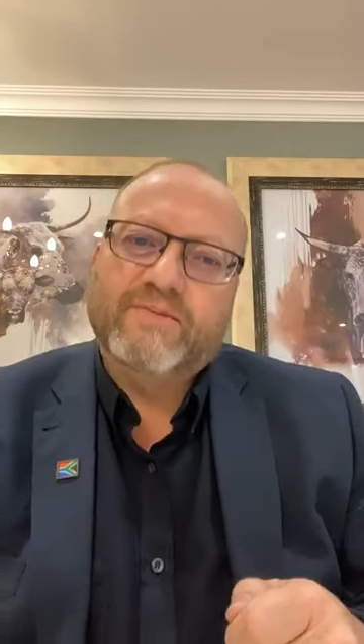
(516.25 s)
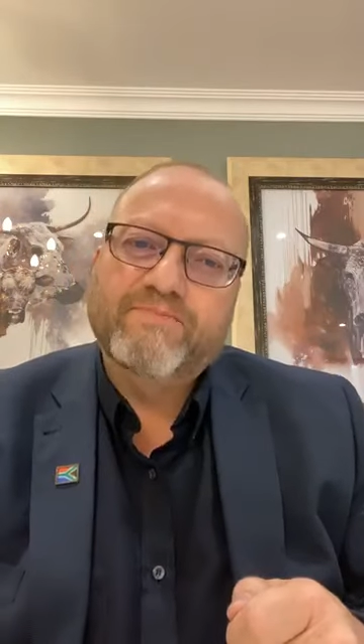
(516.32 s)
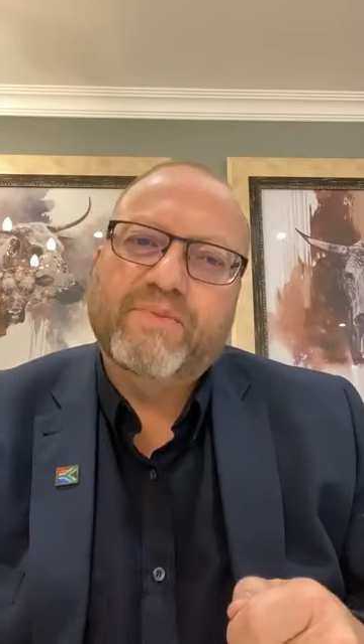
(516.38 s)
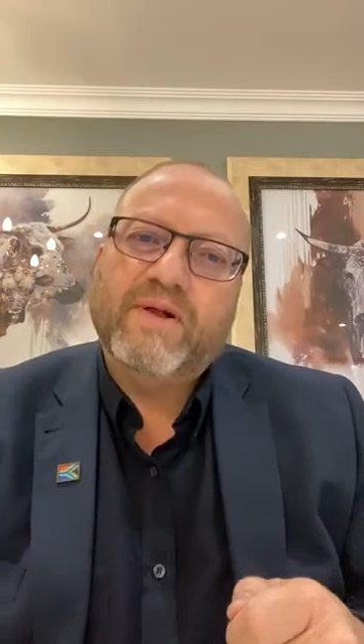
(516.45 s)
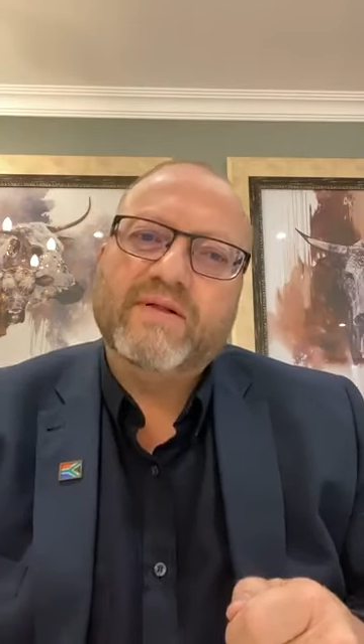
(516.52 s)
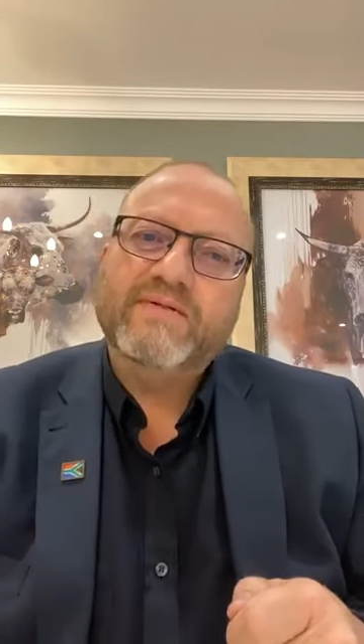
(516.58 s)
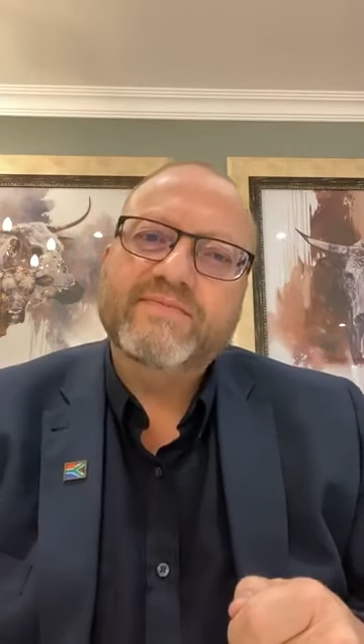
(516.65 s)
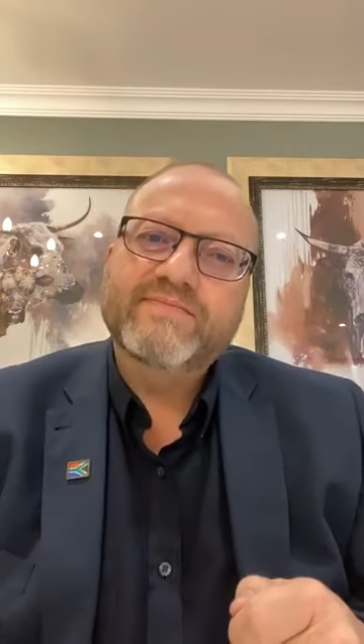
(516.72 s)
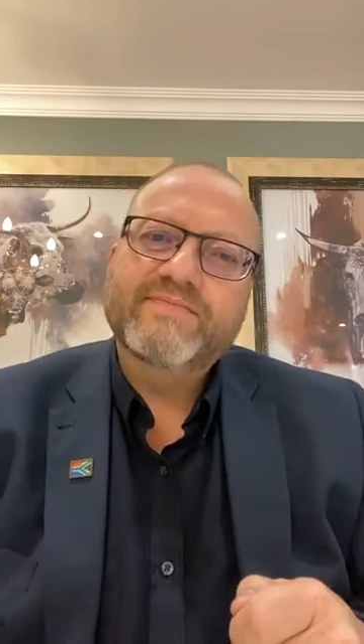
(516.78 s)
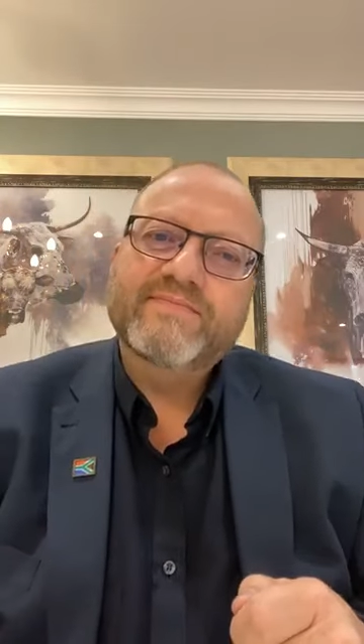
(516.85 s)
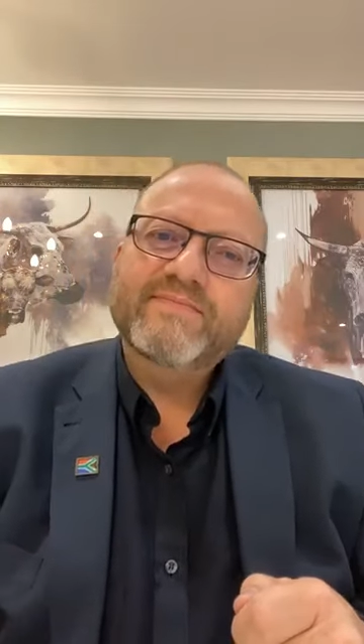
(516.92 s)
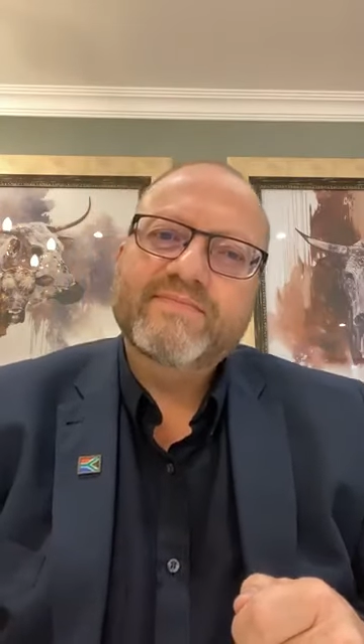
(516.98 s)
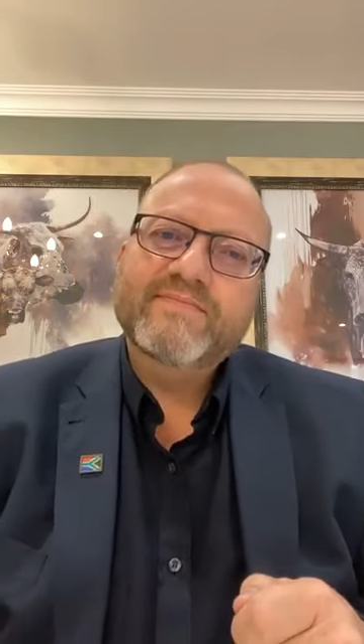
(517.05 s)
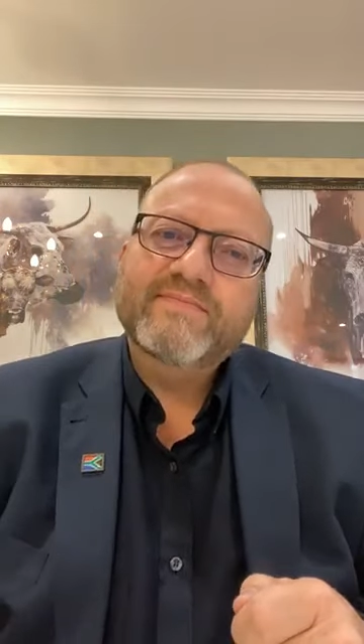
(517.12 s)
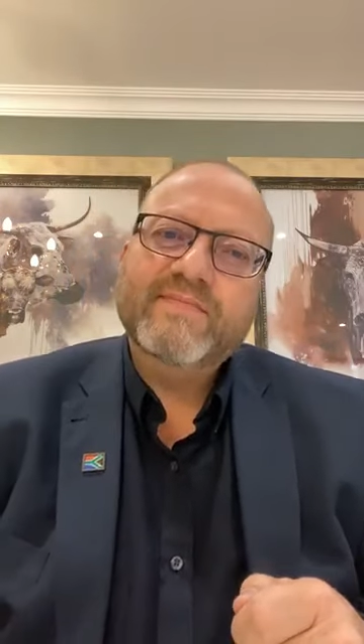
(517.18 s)
simple,
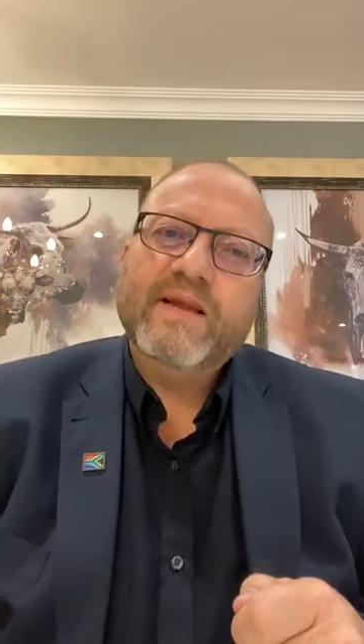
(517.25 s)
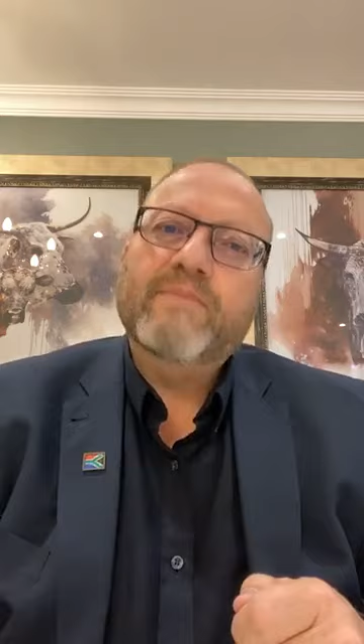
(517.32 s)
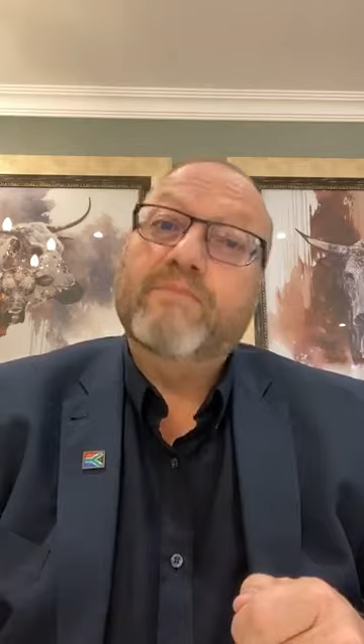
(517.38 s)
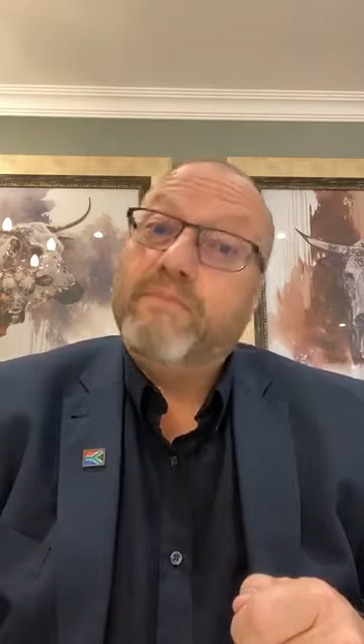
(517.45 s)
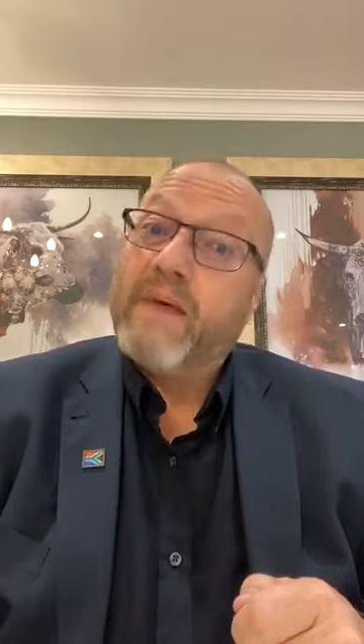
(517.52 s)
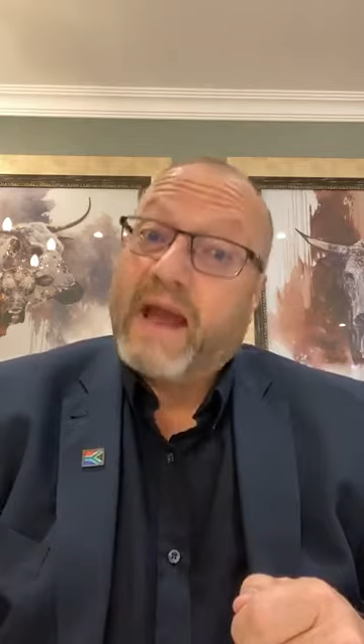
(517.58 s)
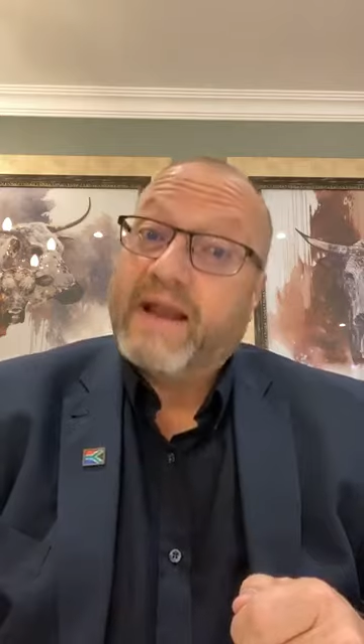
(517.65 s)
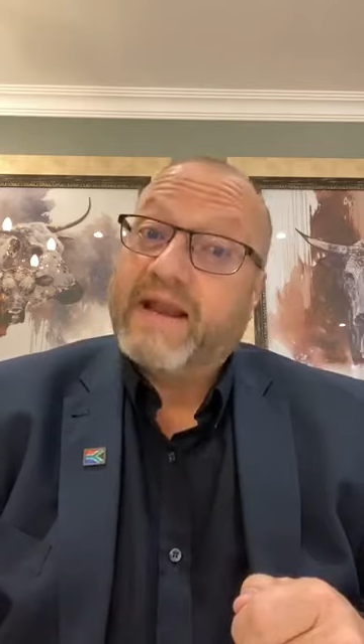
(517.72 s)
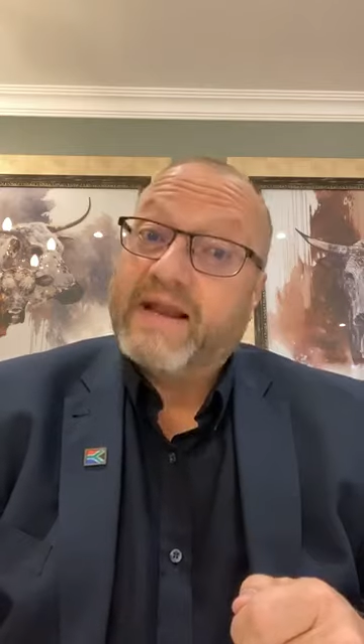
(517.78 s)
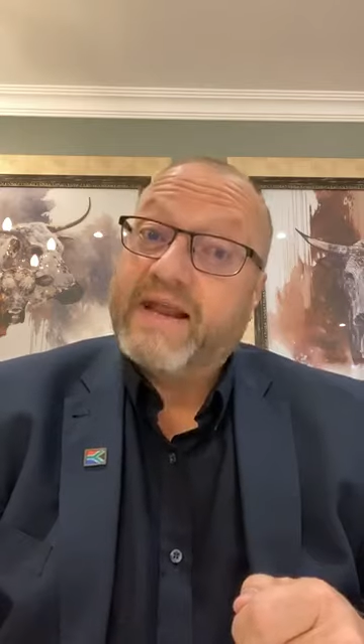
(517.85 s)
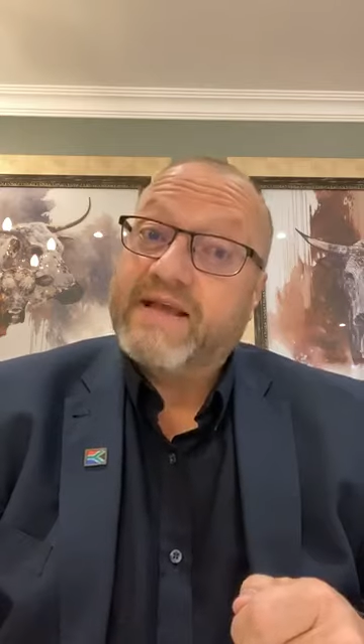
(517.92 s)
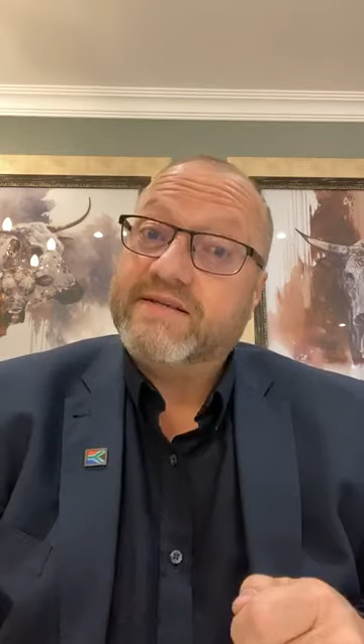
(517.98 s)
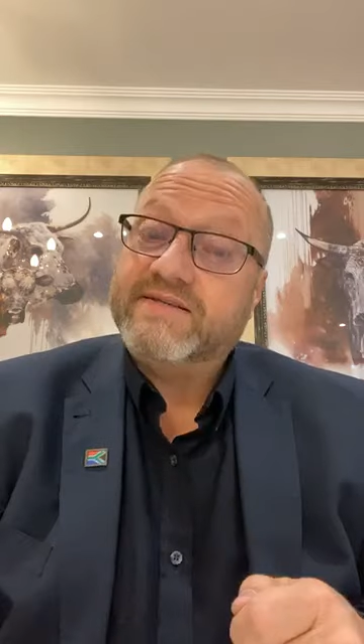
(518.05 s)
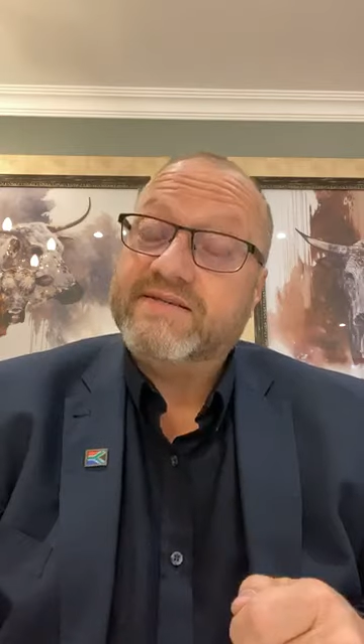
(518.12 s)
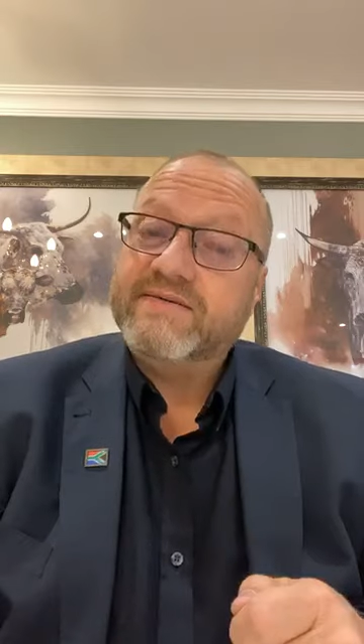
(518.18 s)
and
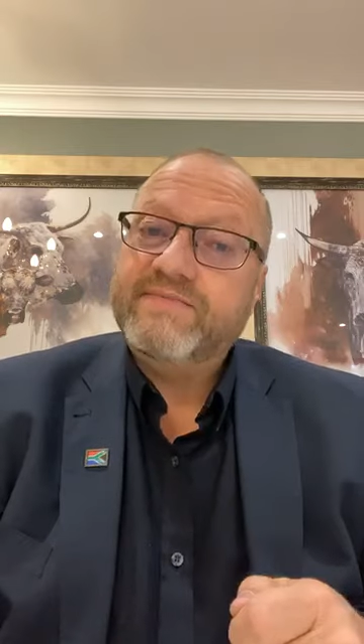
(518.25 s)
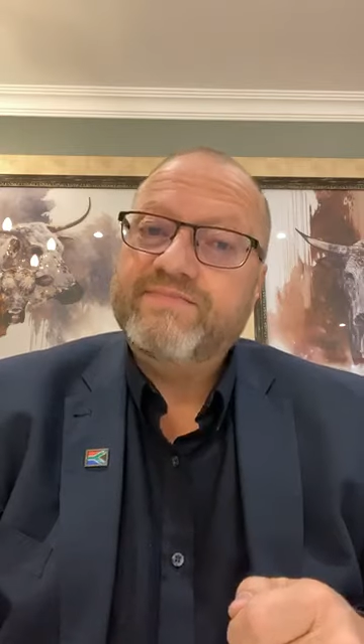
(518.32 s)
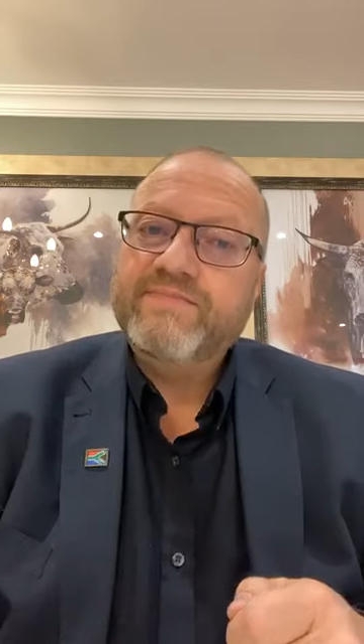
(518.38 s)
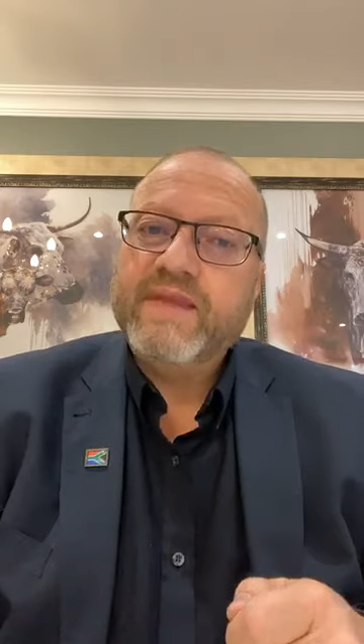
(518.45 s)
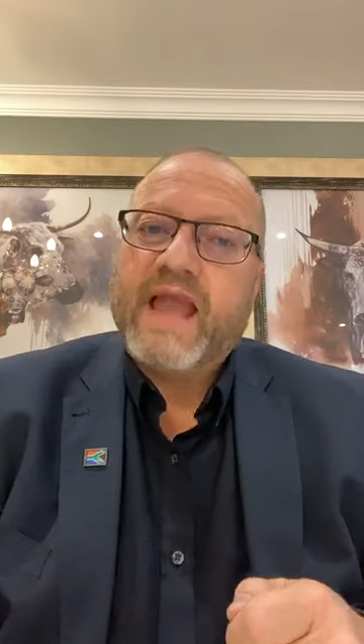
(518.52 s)
it is.